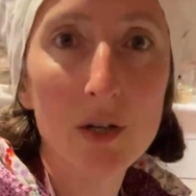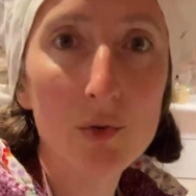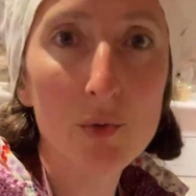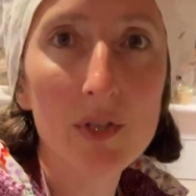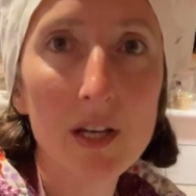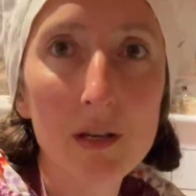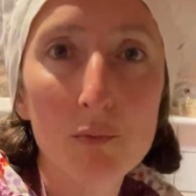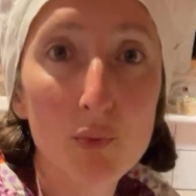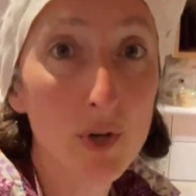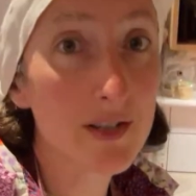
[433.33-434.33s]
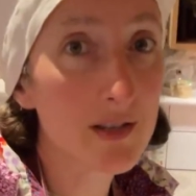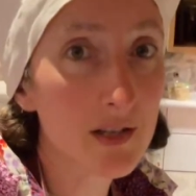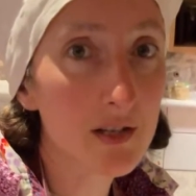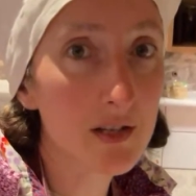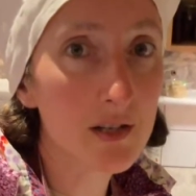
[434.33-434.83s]
or do they press
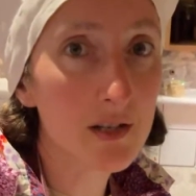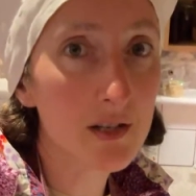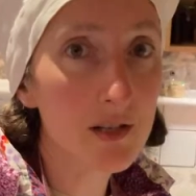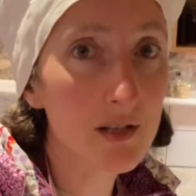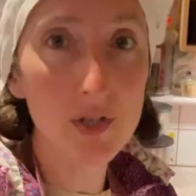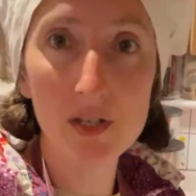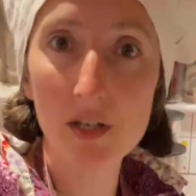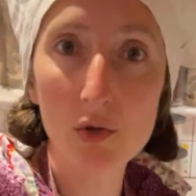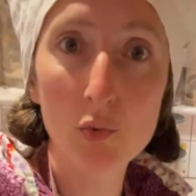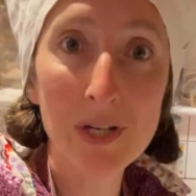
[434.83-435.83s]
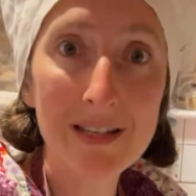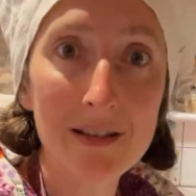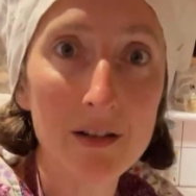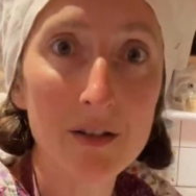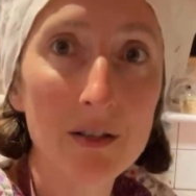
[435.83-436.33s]
it, or do they put it in a
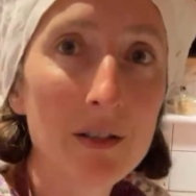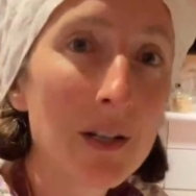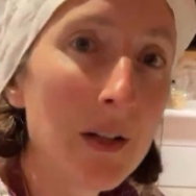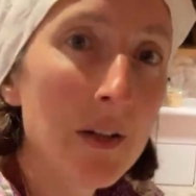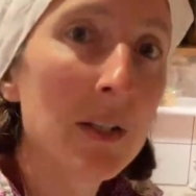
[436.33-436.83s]
whizzer?